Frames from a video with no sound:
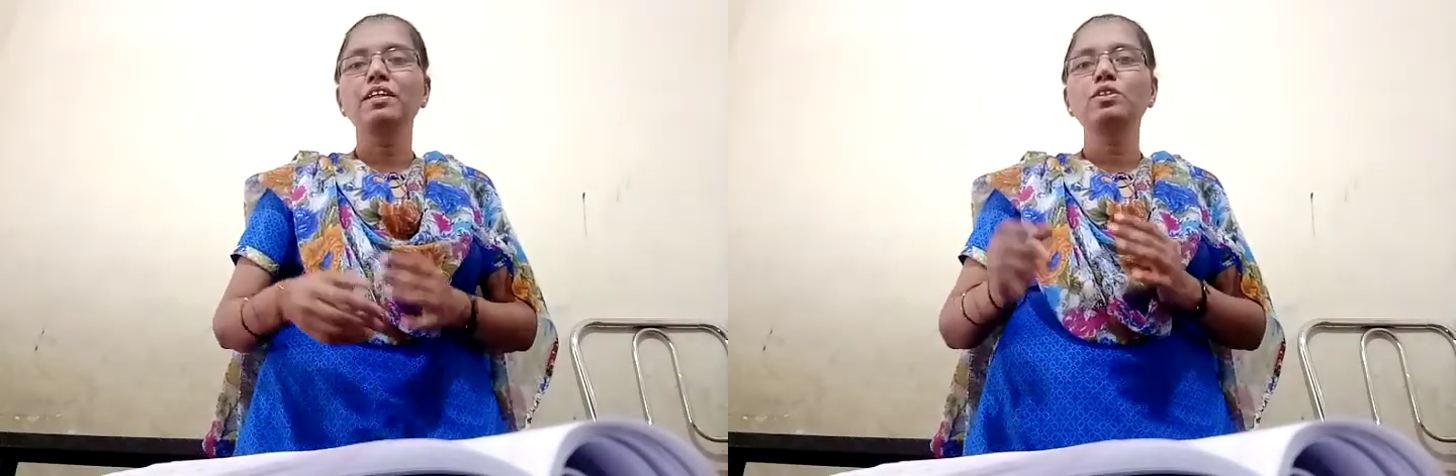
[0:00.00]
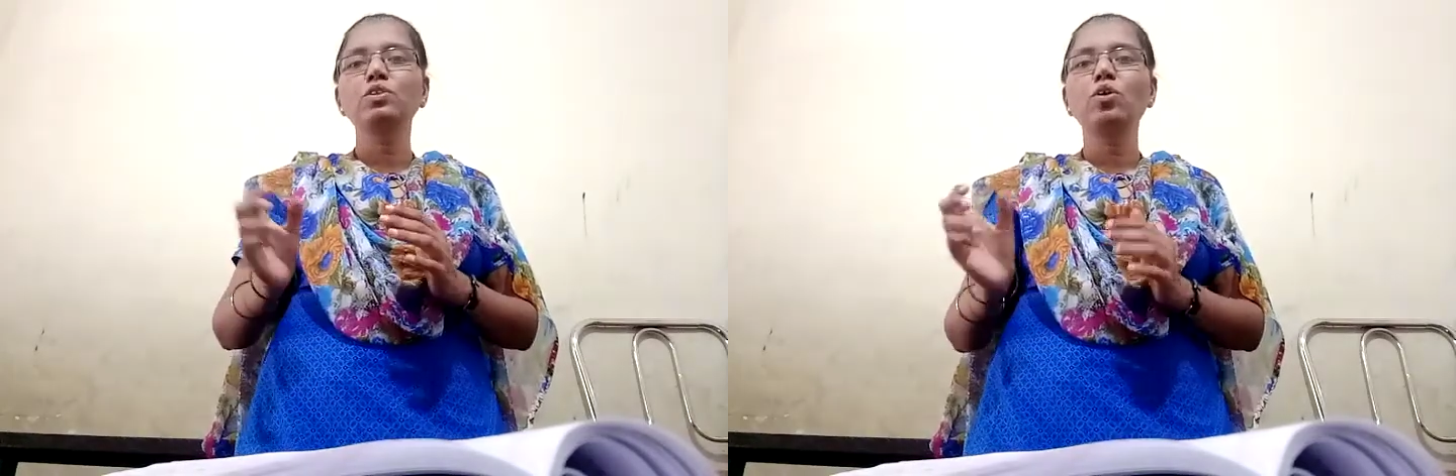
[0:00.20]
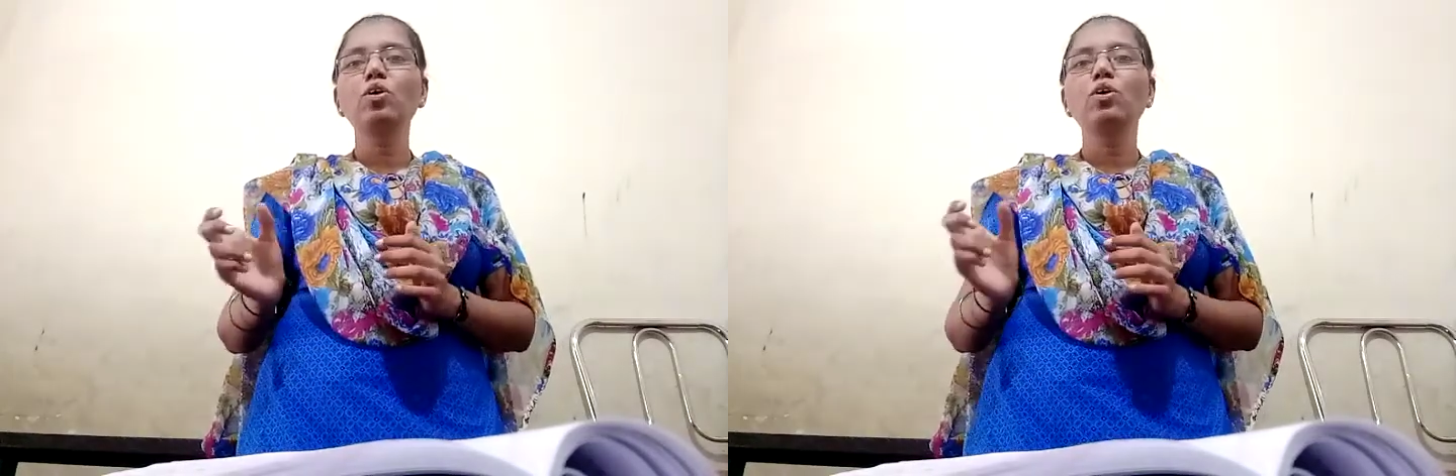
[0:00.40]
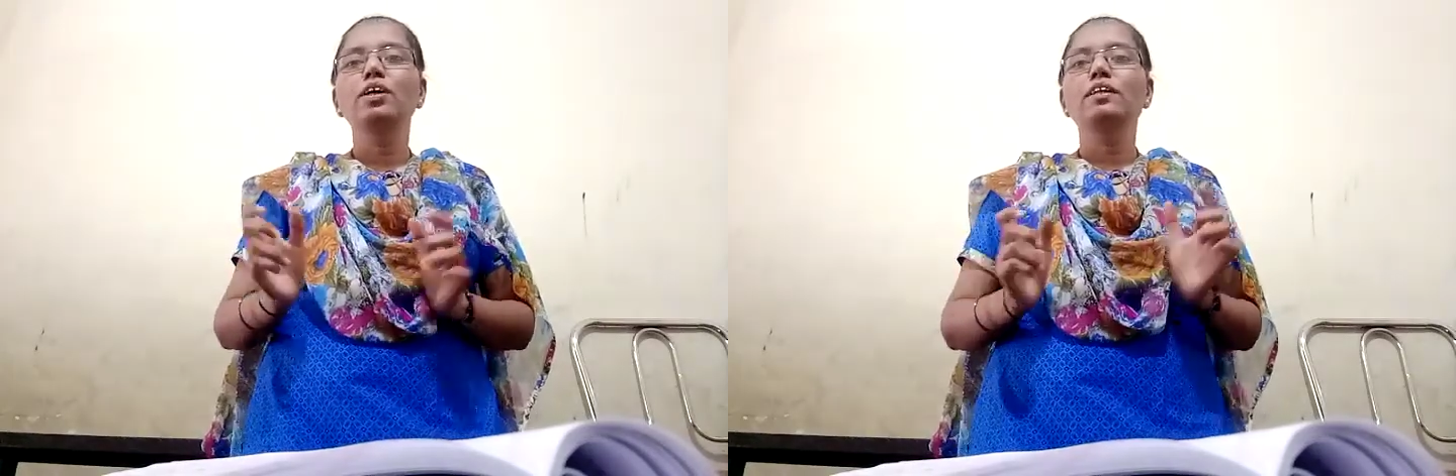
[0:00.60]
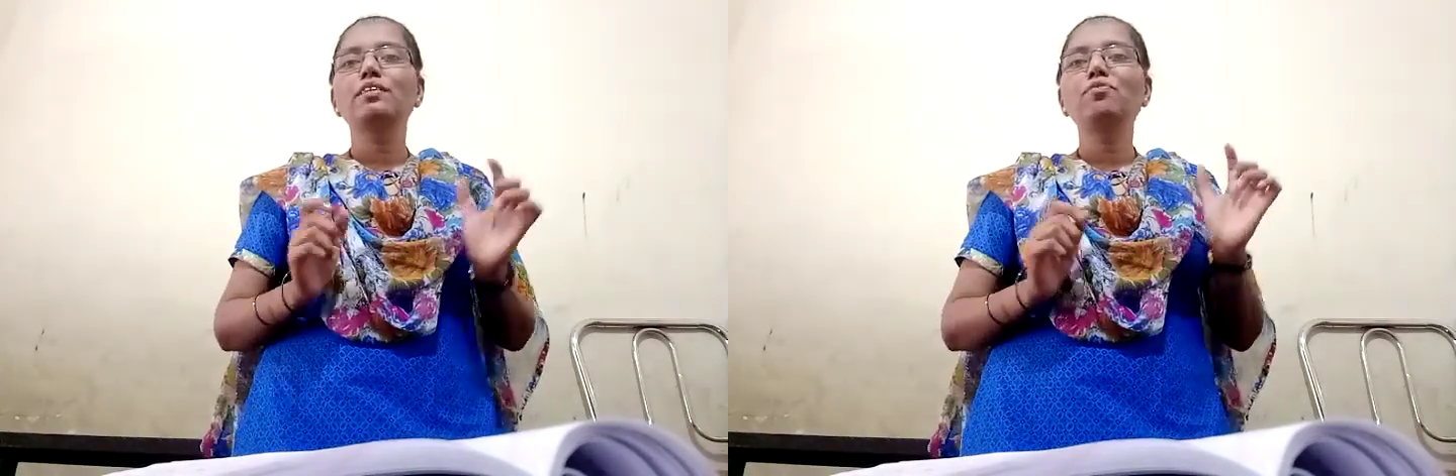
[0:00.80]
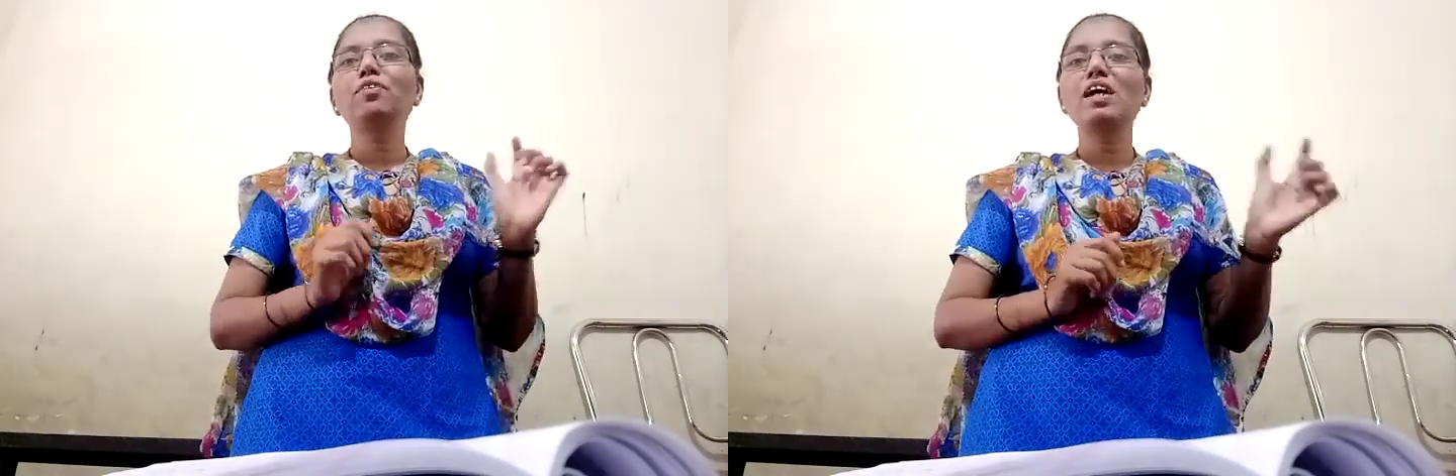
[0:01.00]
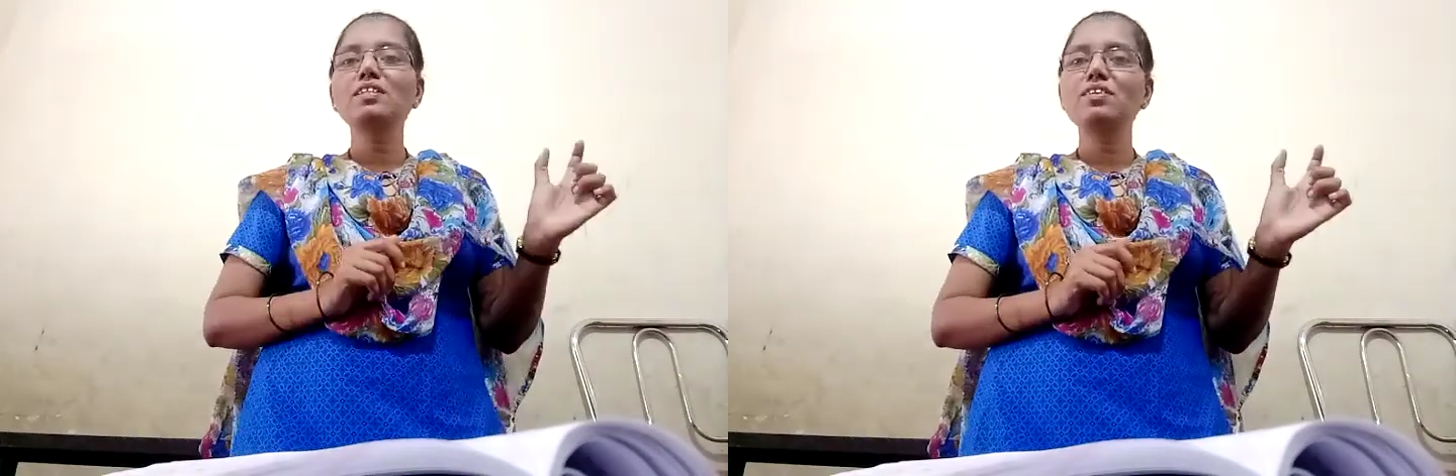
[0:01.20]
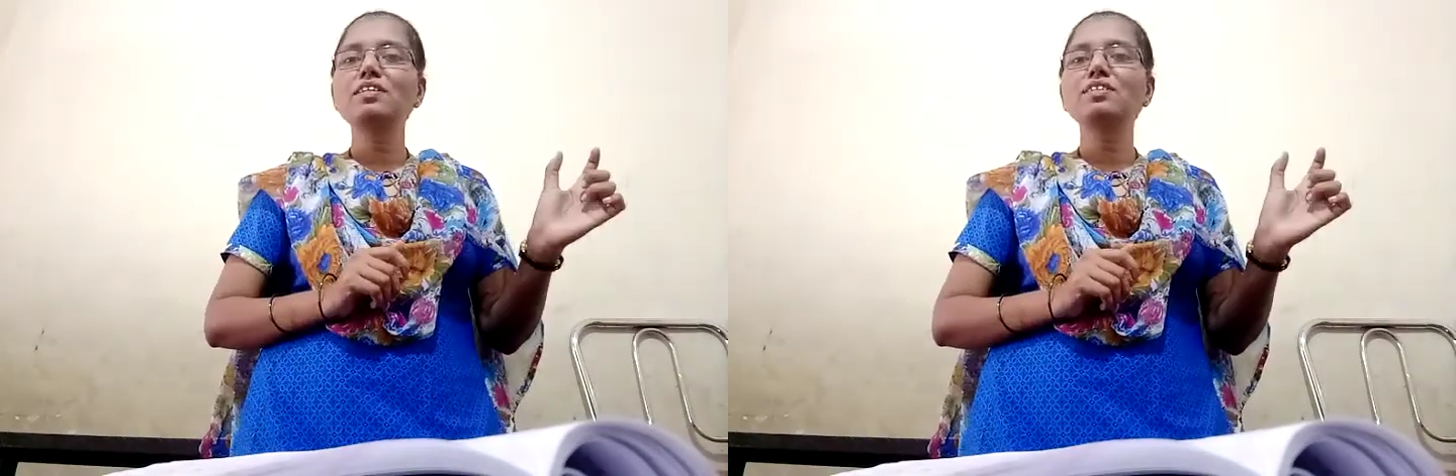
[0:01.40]
So the
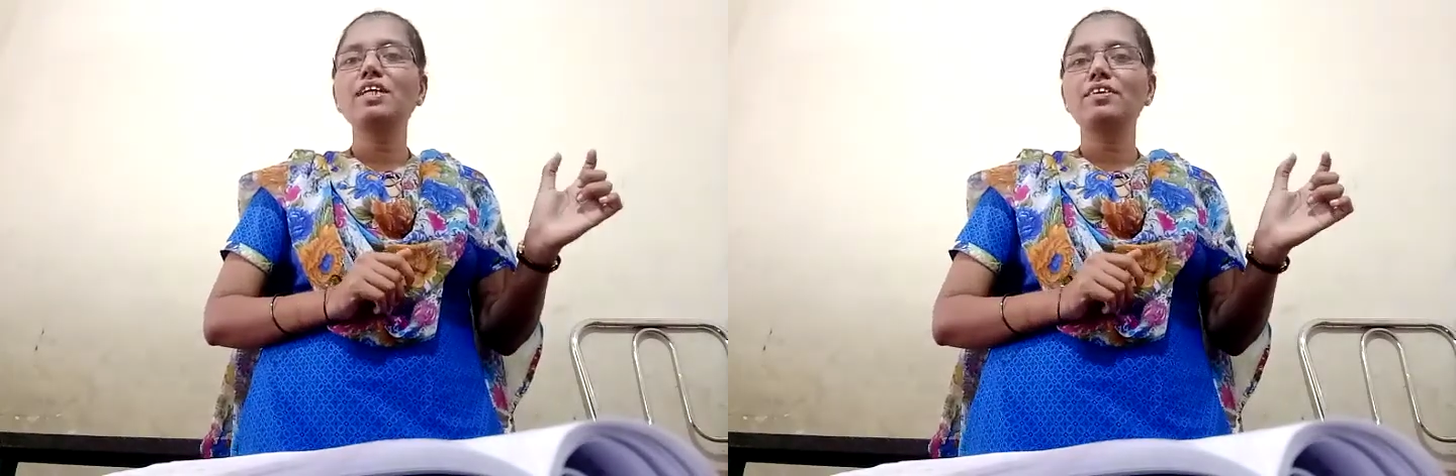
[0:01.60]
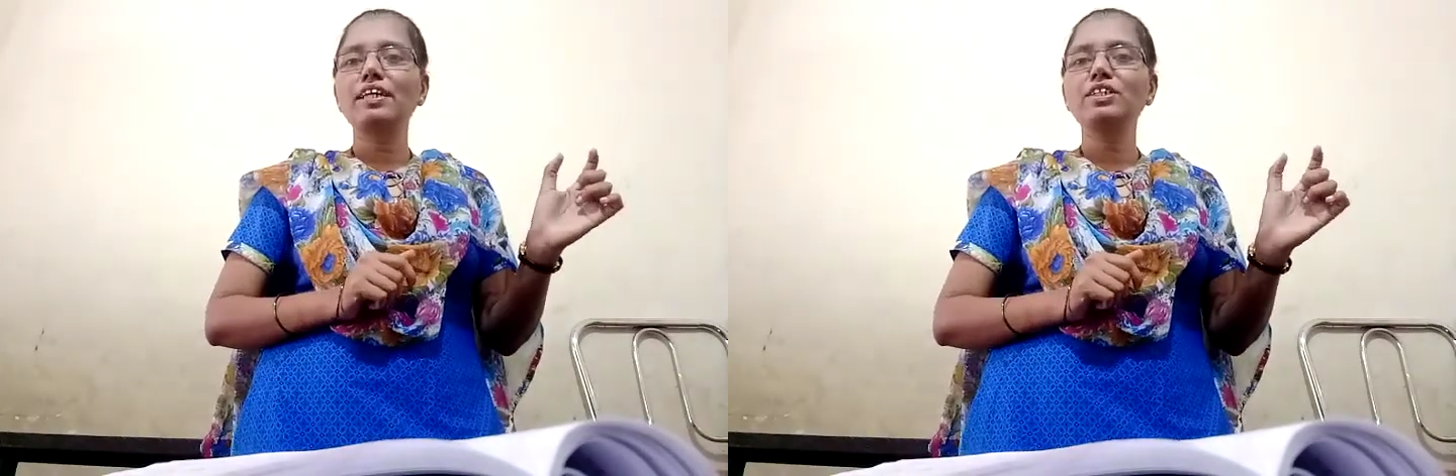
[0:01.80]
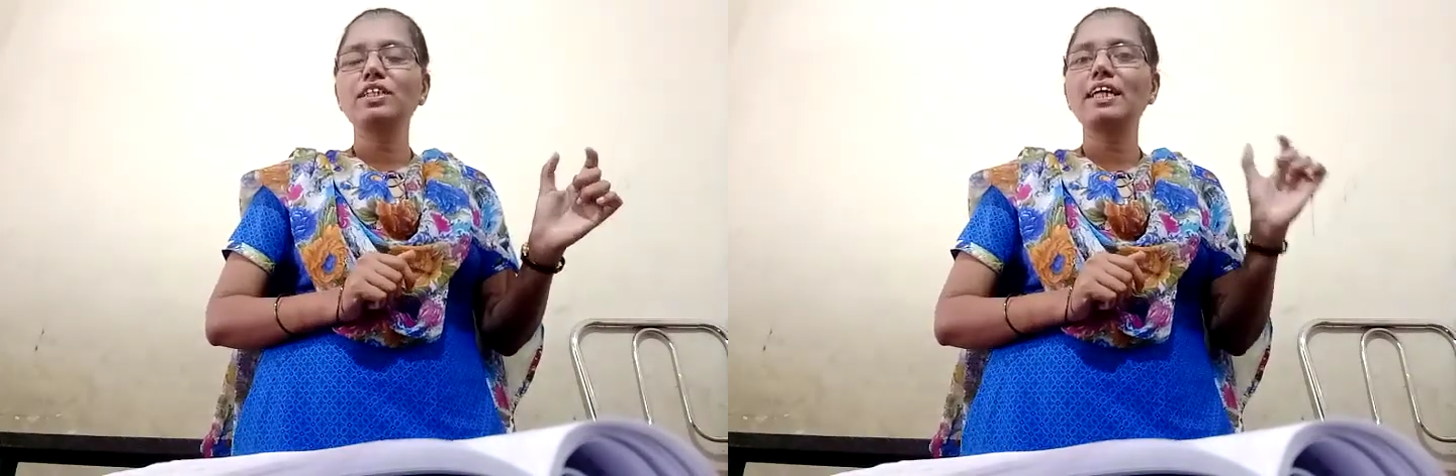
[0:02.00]
first generation,